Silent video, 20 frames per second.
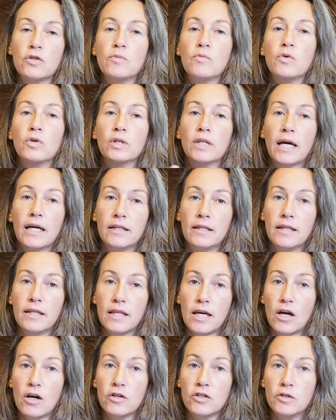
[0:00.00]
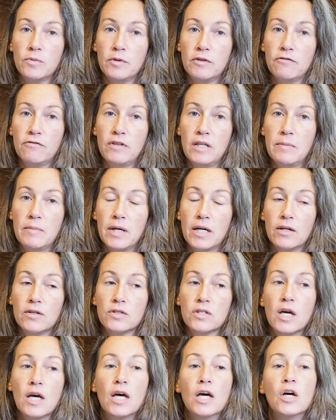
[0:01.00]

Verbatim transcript: the more likely they are to be females,